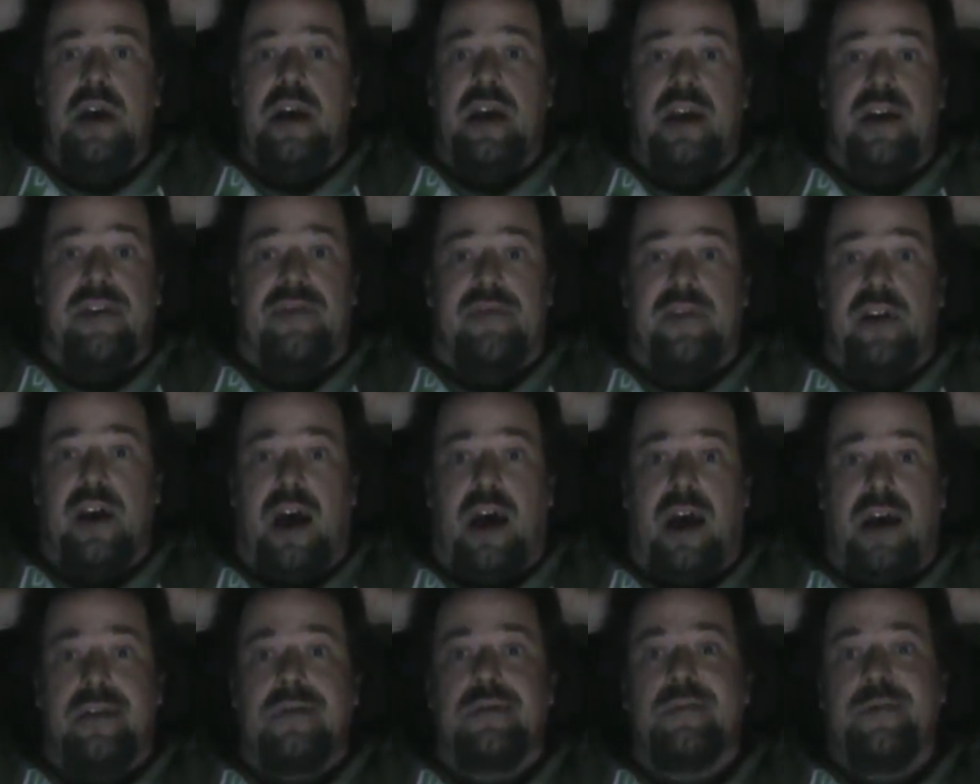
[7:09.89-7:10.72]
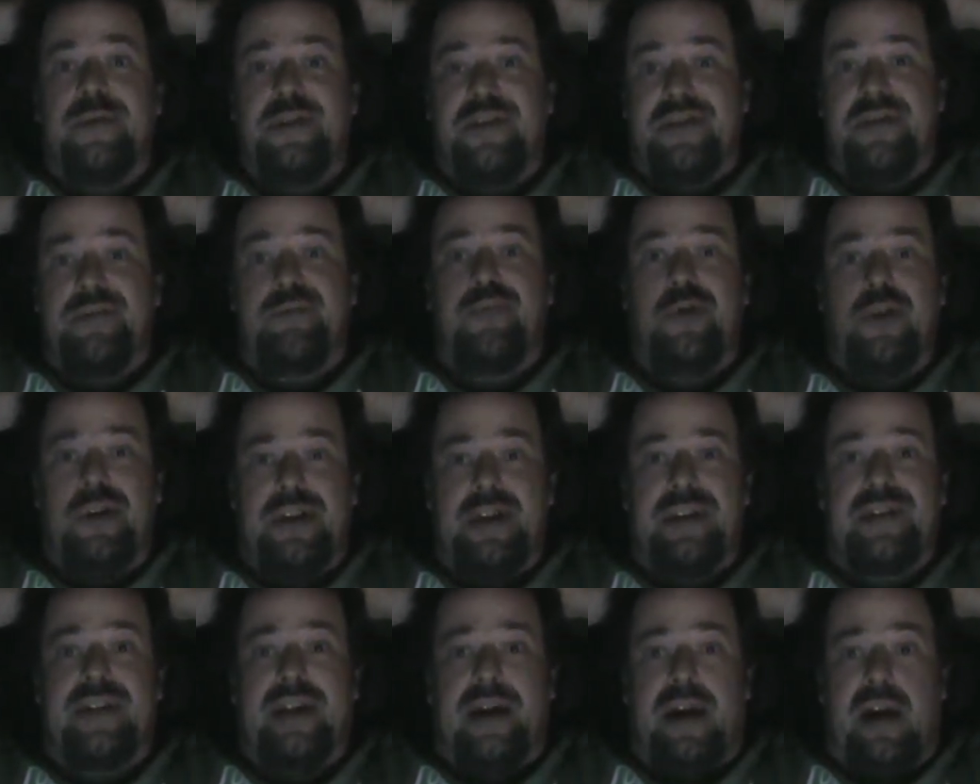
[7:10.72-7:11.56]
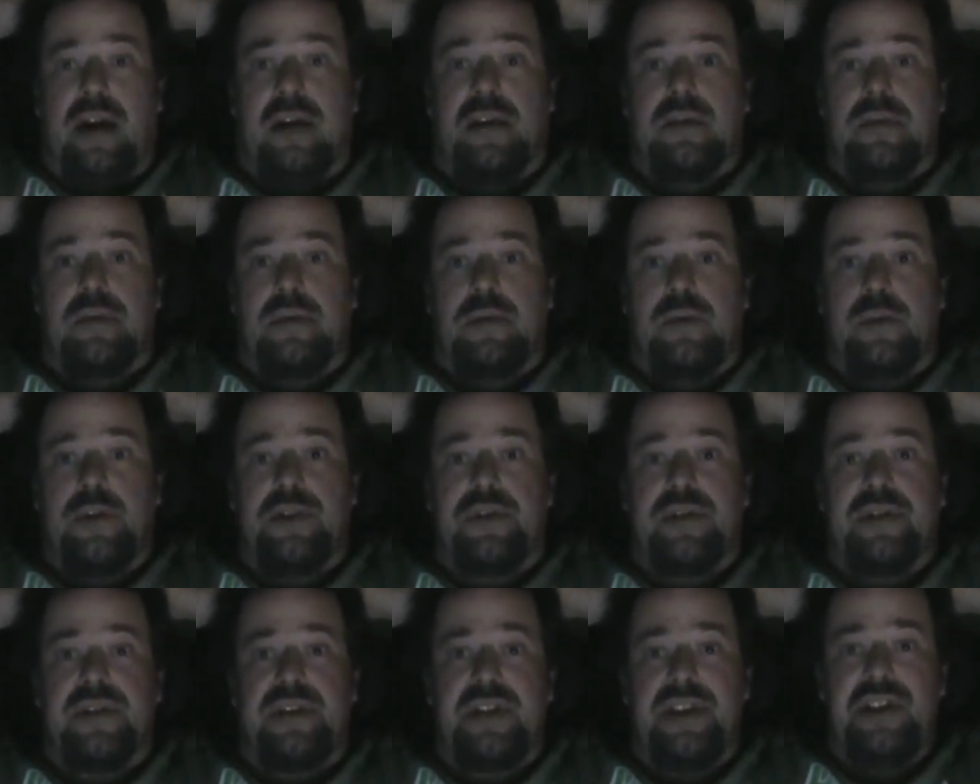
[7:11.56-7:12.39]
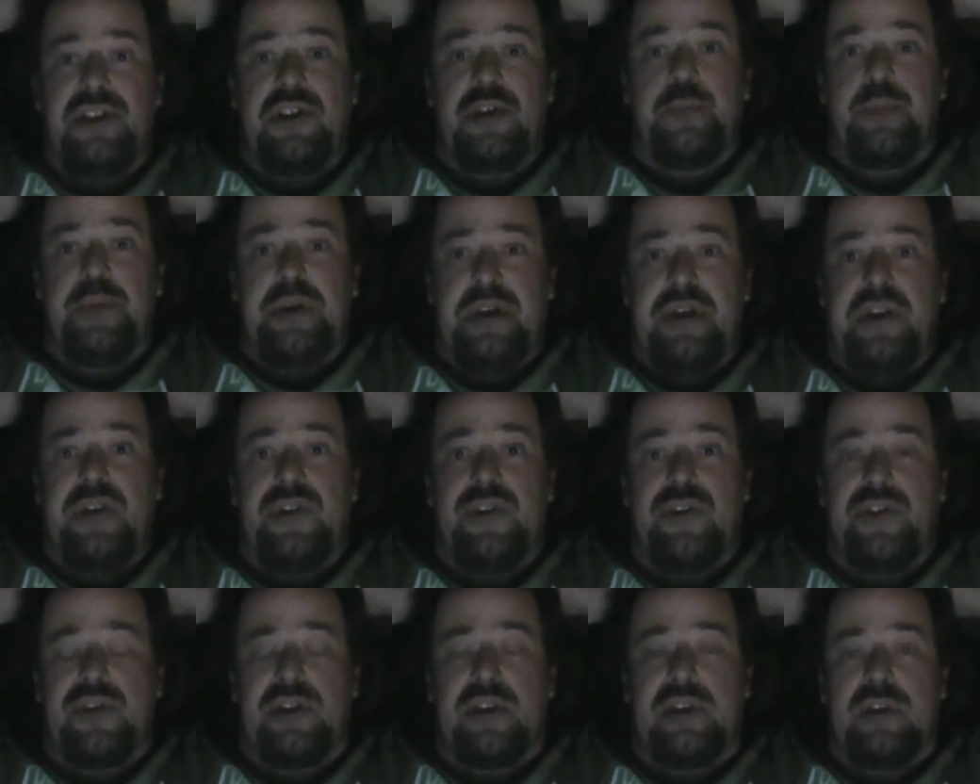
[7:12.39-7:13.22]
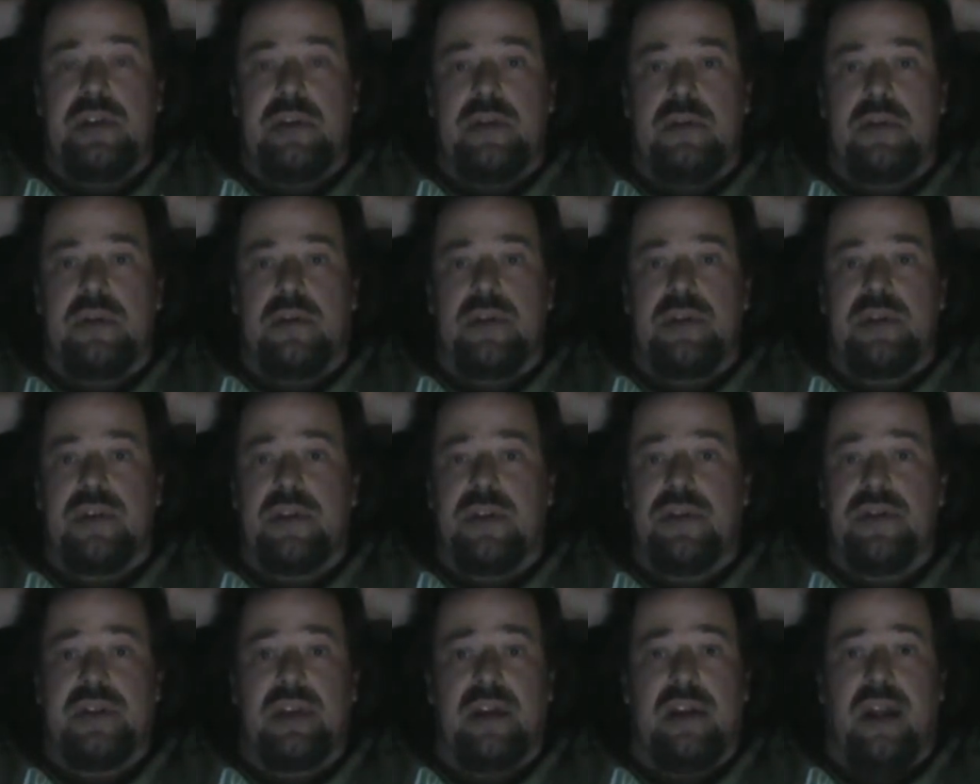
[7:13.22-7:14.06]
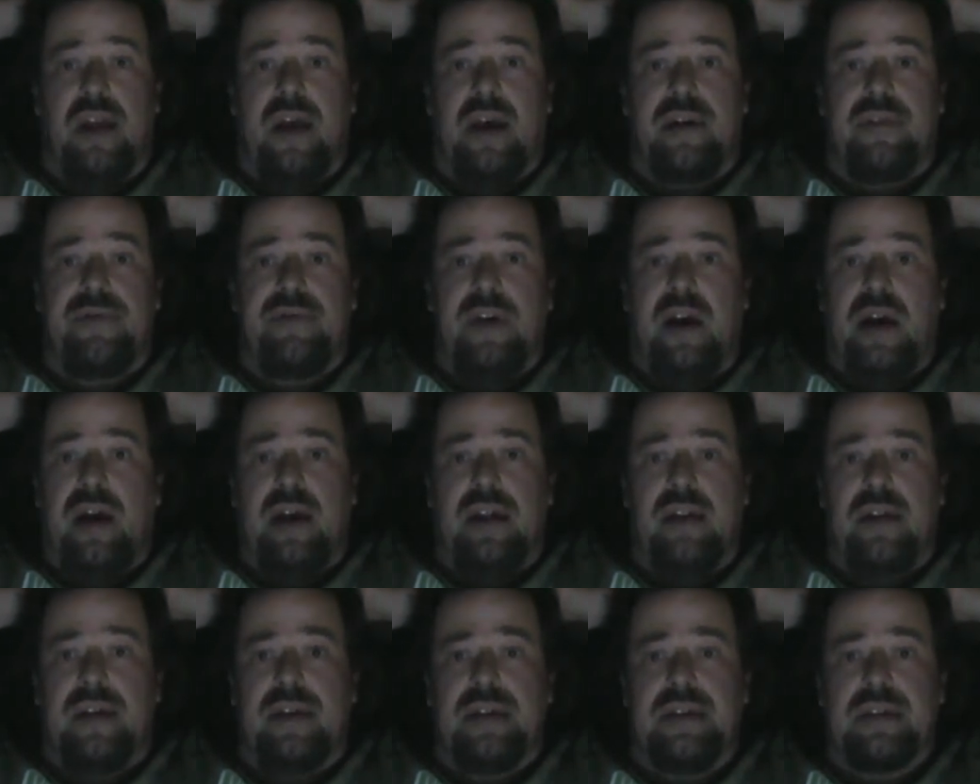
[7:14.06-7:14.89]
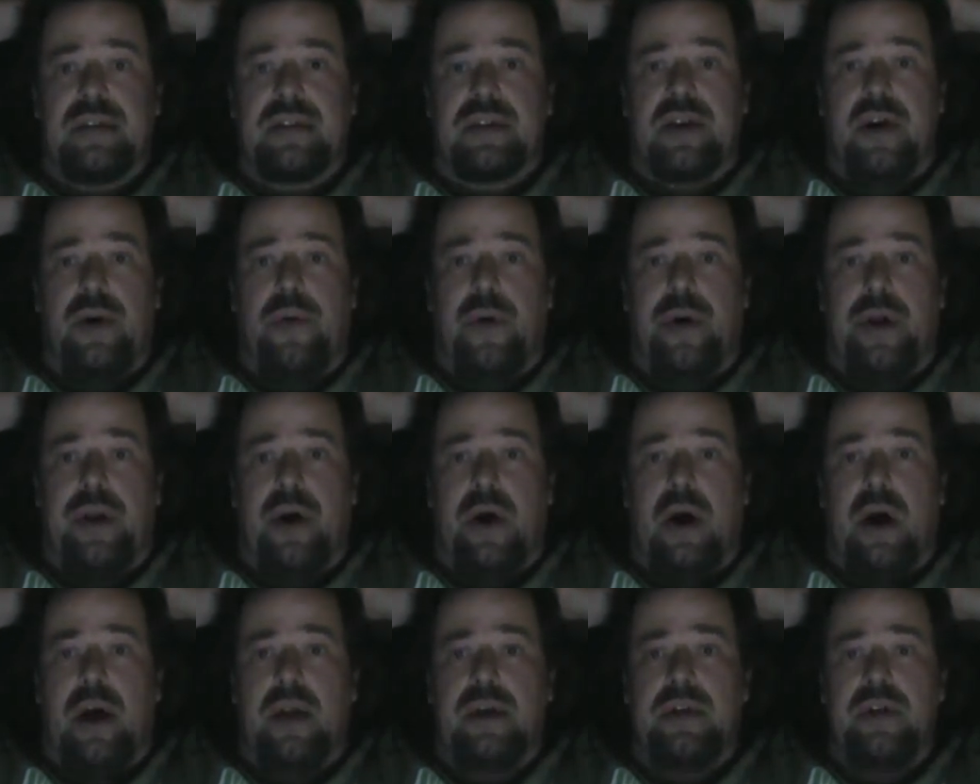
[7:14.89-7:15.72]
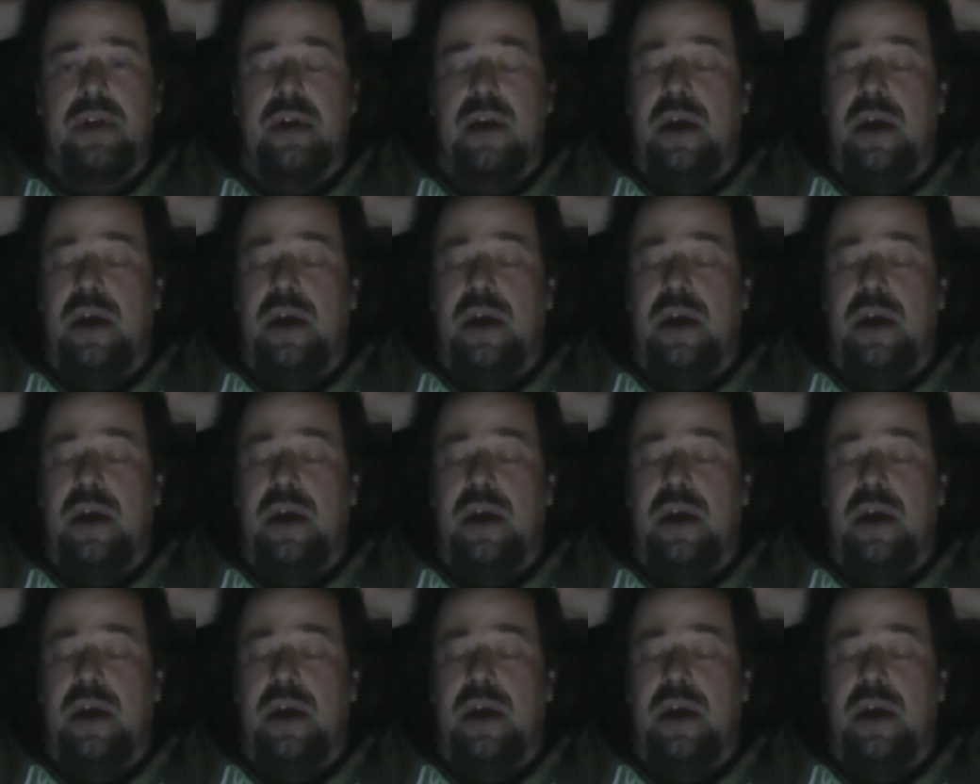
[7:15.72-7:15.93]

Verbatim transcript: If not, we should put it there. We should teach peace, because there's a lot of violence going on,